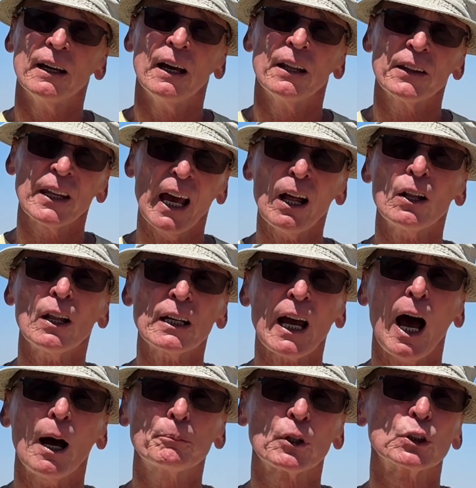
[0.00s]
The
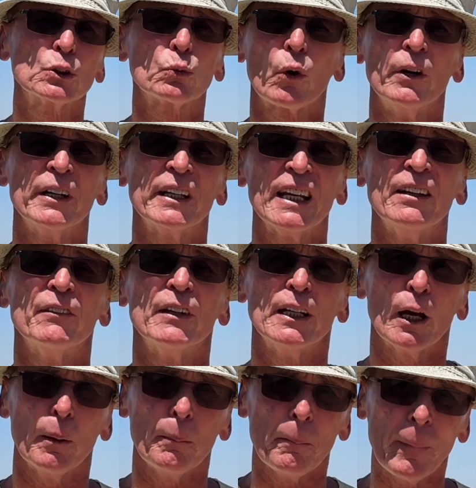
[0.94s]
helicopters weren't even
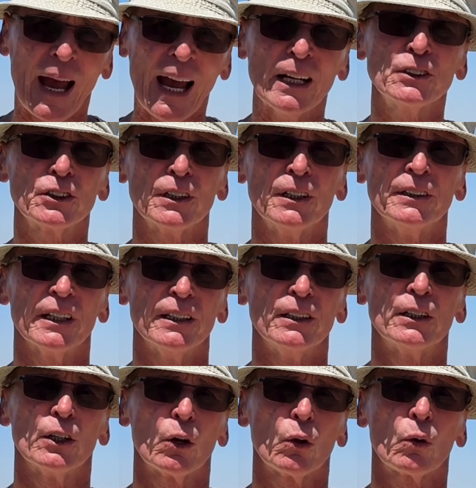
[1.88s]
imagined
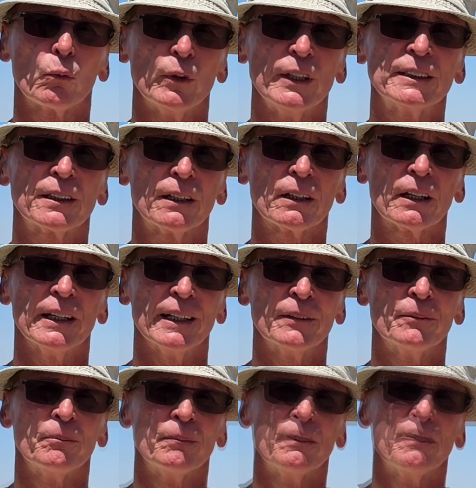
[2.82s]
until recently.
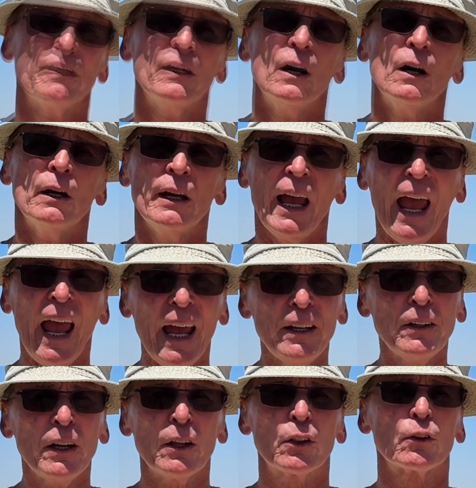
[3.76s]

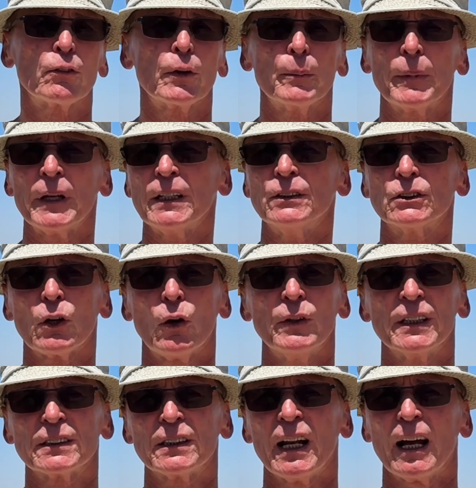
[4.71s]
And the Forbidden Zone
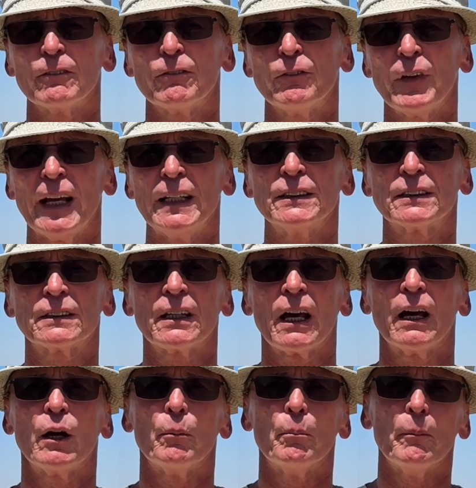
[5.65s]
is not fenced,
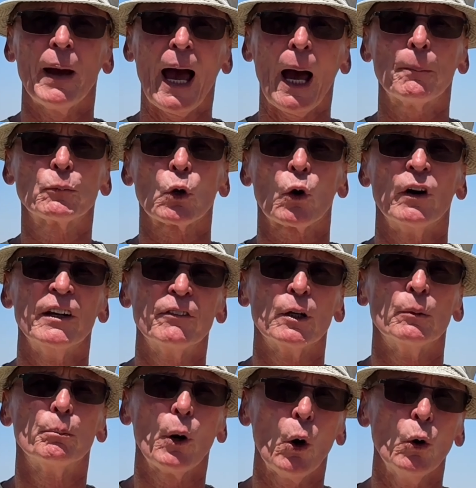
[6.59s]
mapped, or
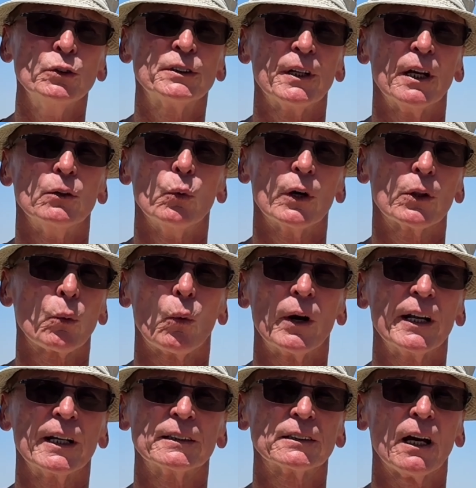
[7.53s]
even posted with
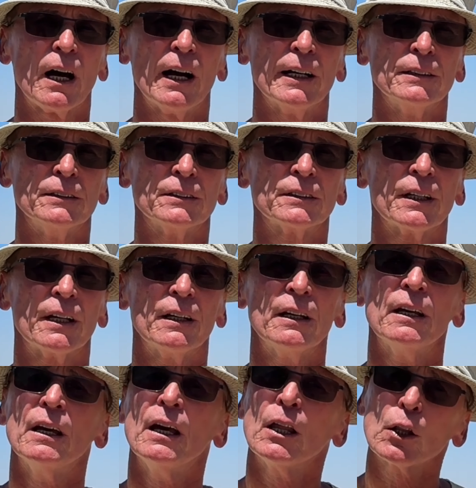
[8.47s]
warning signs.
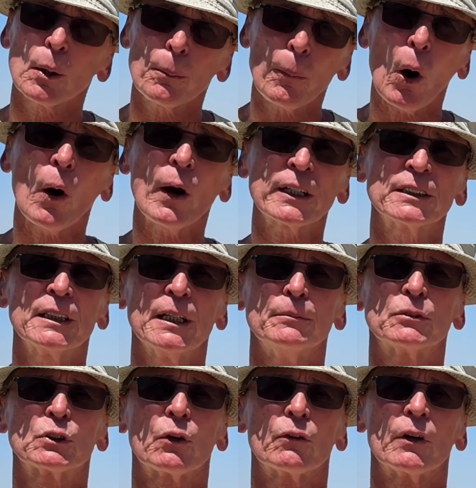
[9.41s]
The park
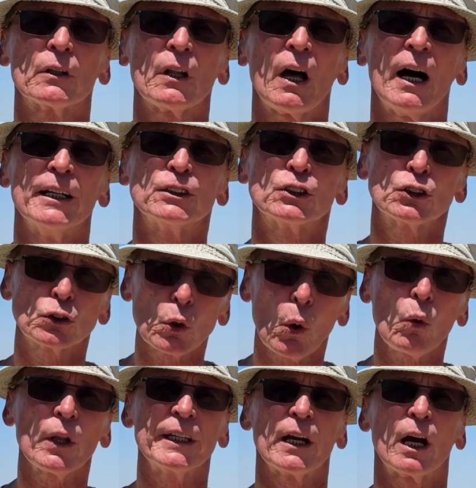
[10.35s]
seems to rely
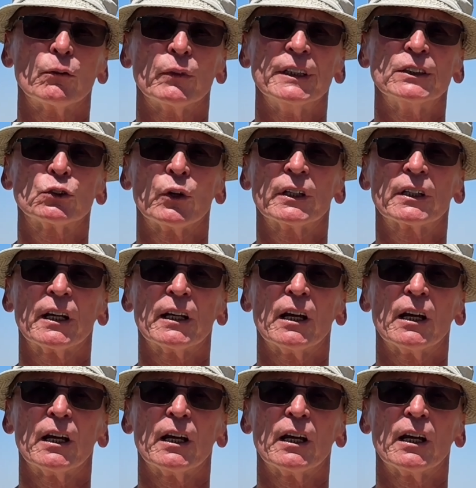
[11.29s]
solely on restricting